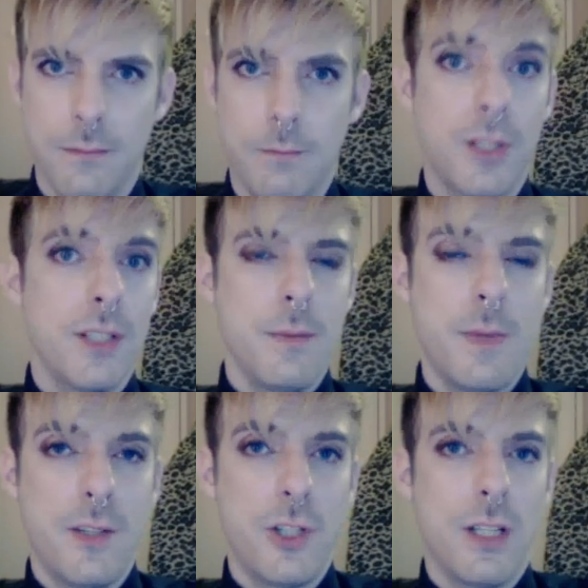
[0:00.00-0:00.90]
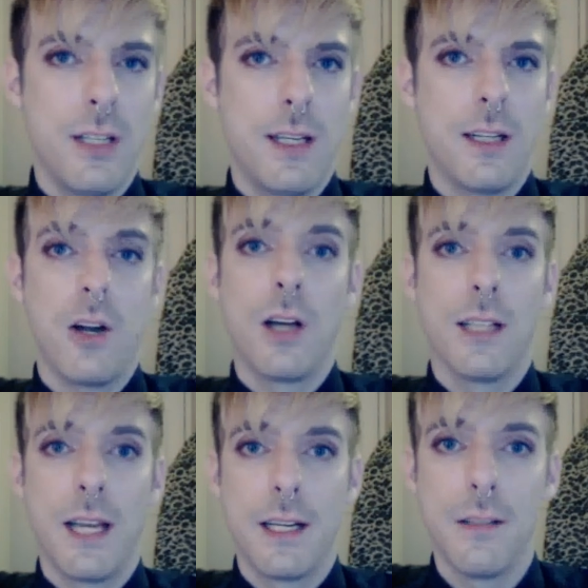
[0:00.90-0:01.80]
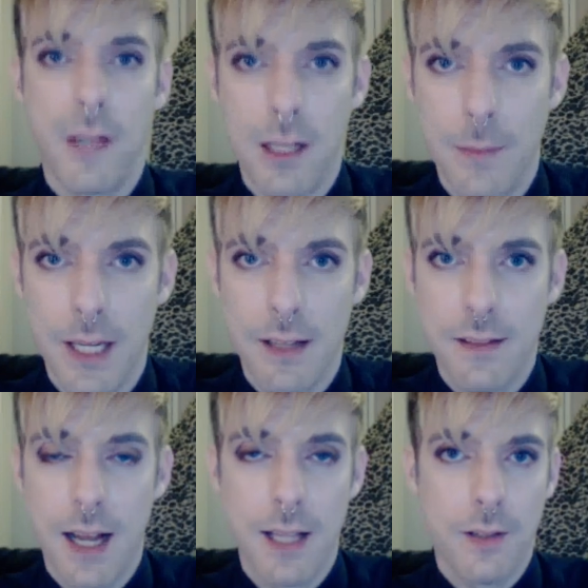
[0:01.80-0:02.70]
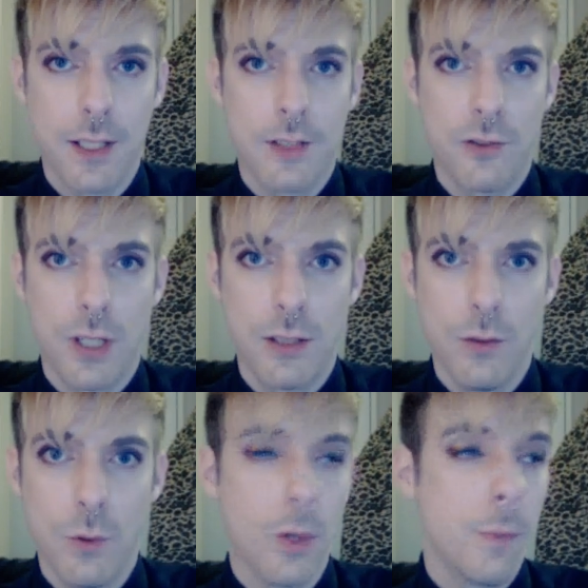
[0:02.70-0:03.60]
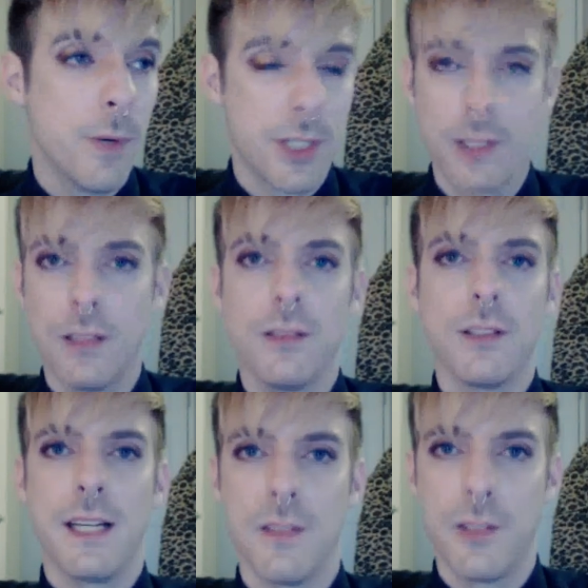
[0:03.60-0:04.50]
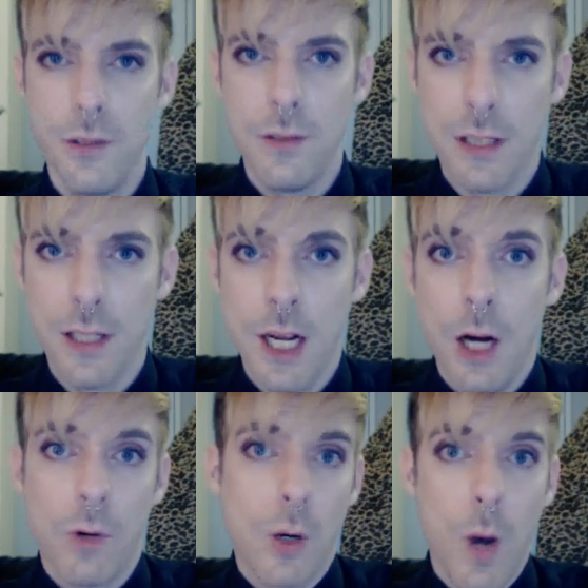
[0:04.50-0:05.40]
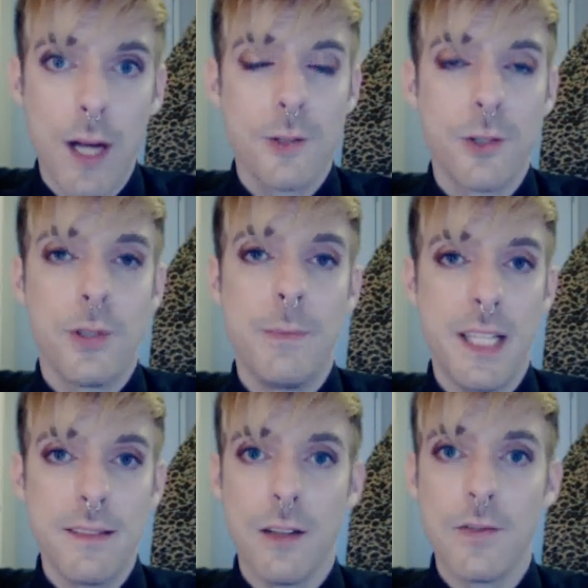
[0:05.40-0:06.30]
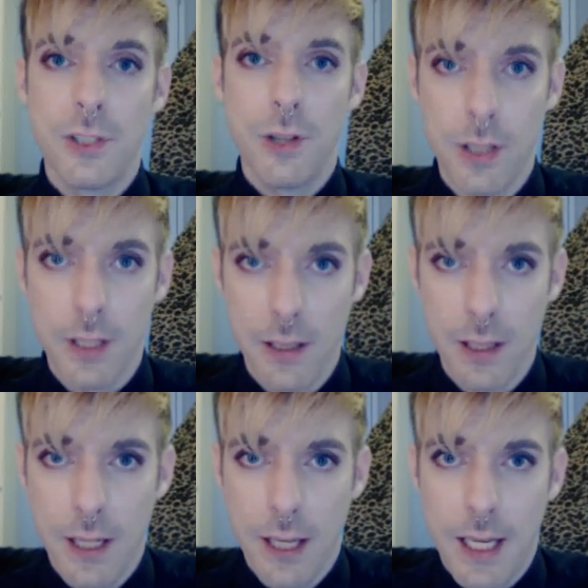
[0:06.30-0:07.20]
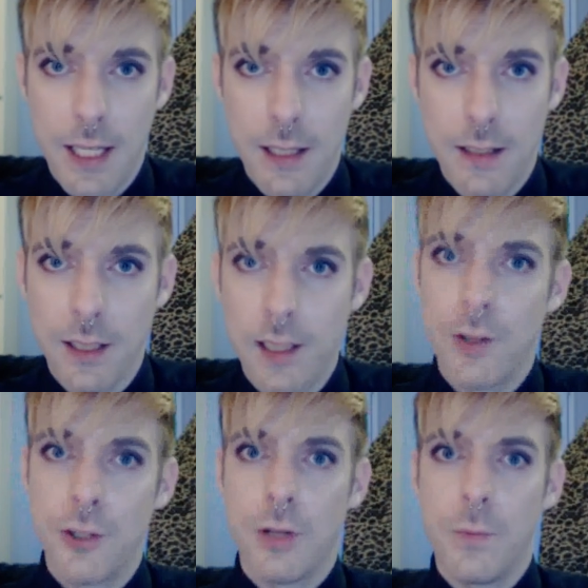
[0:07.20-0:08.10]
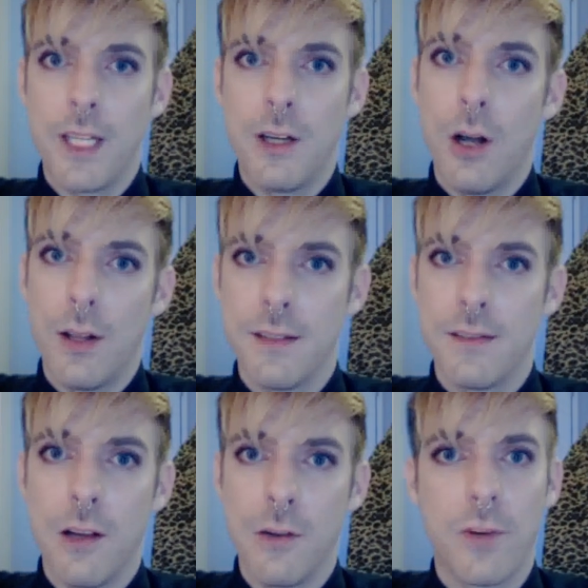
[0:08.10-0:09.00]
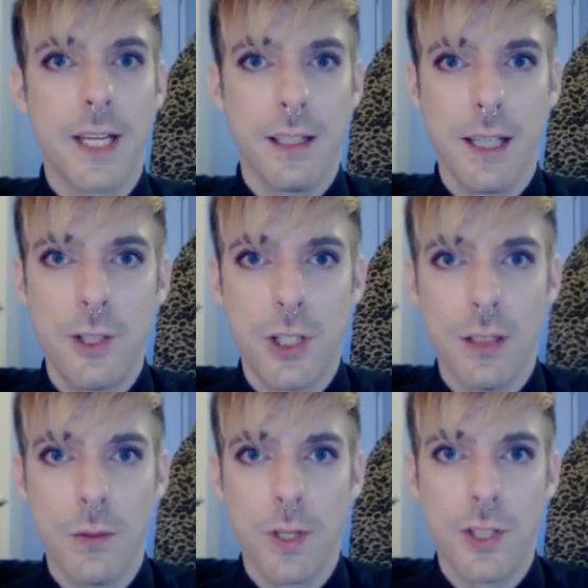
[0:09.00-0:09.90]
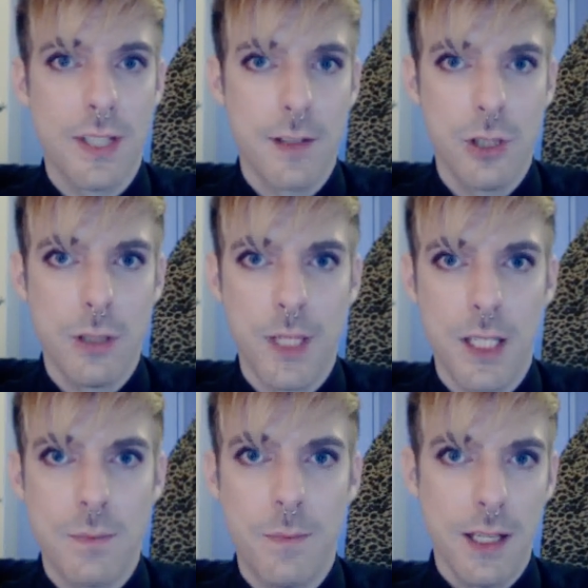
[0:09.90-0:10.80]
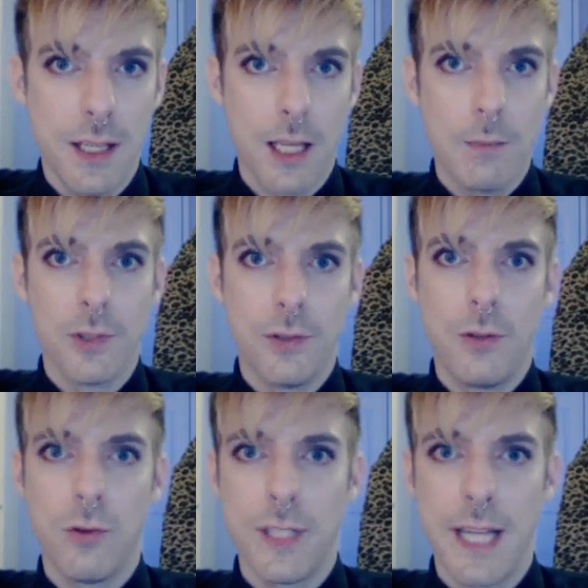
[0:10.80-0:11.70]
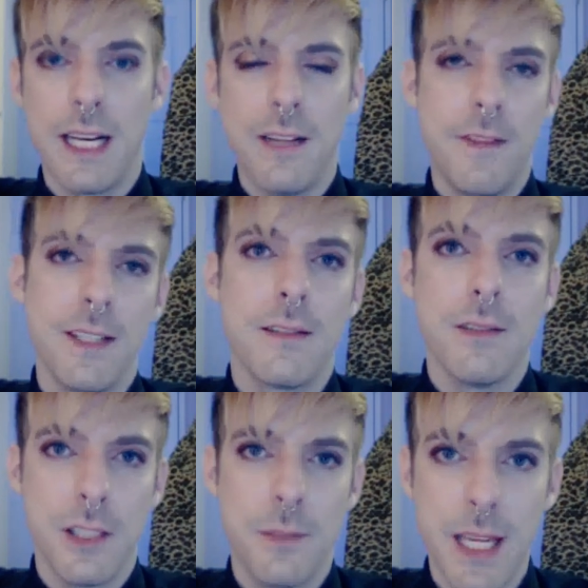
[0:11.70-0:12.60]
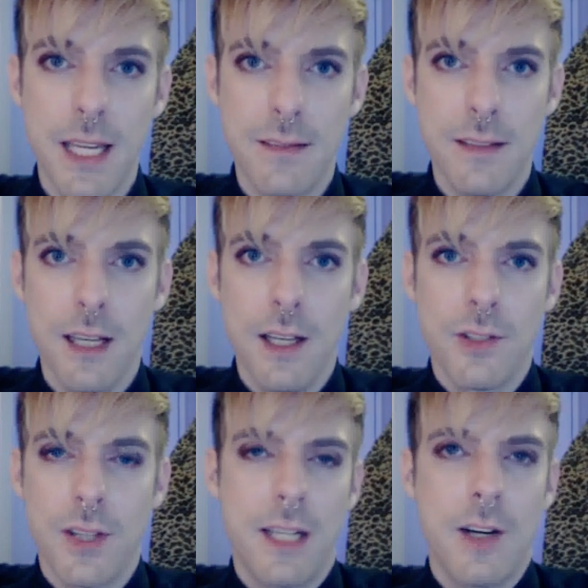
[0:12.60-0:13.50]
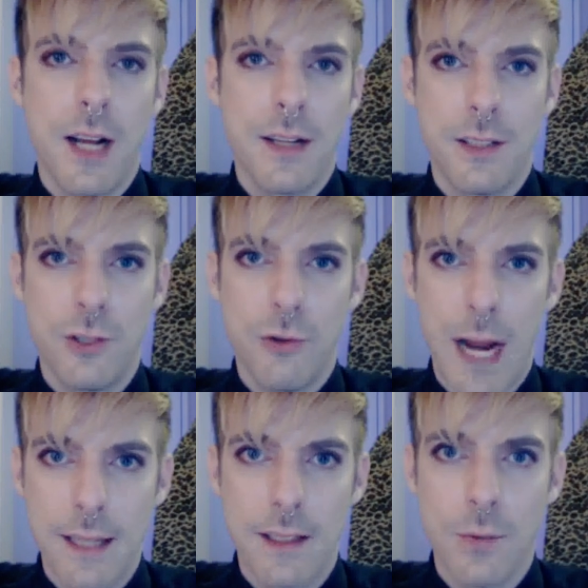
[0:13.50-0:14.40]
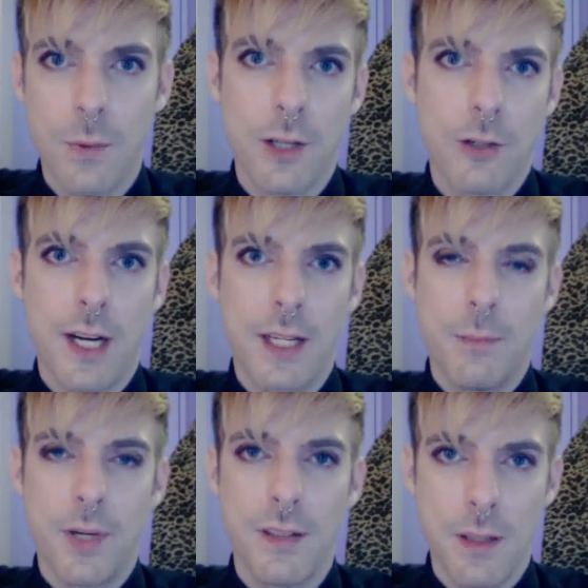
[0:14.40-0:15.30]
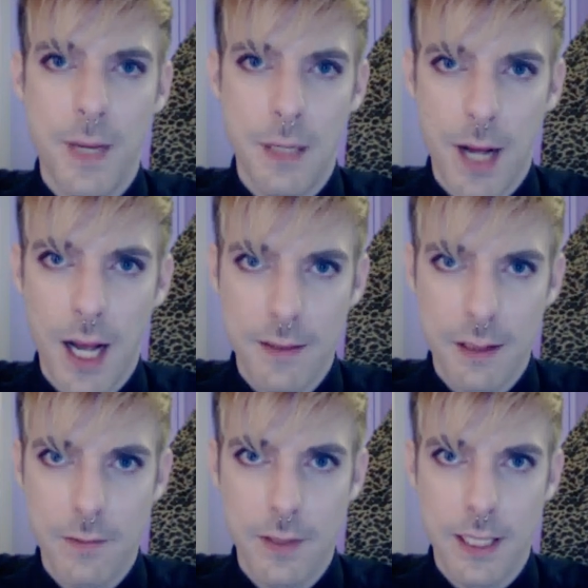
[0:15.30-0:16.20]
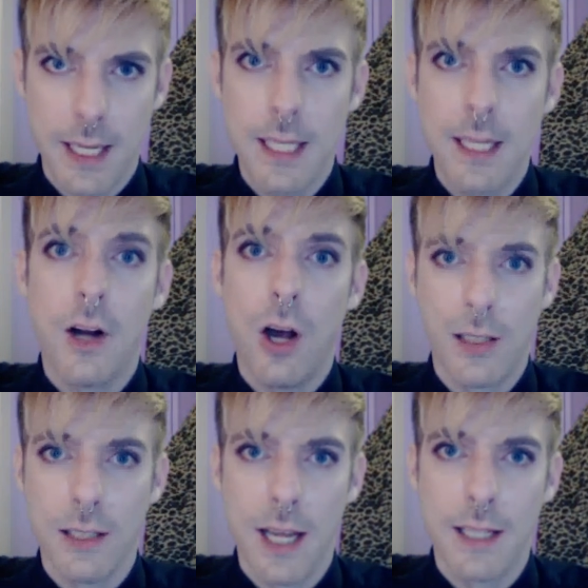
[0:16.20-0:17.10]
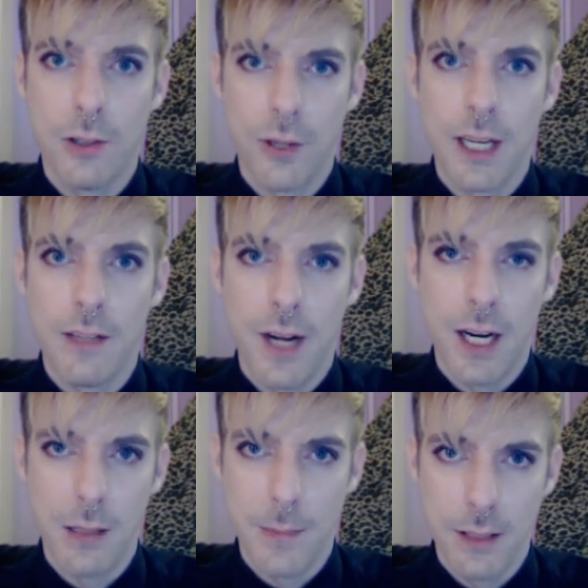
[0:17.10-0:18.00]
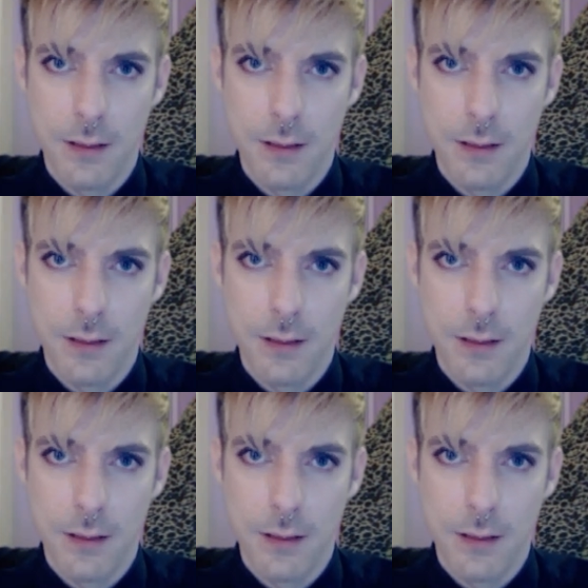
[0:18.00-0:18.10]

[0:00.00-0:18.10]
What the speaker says: Participation in an online environment as either an instructor or particularly as a student requires you to be a self-starter. In the literature, we call this self-regulation, which essentially means being able to create a physical space so that you're not distracted when you're trying to participate positively in an online learning environment.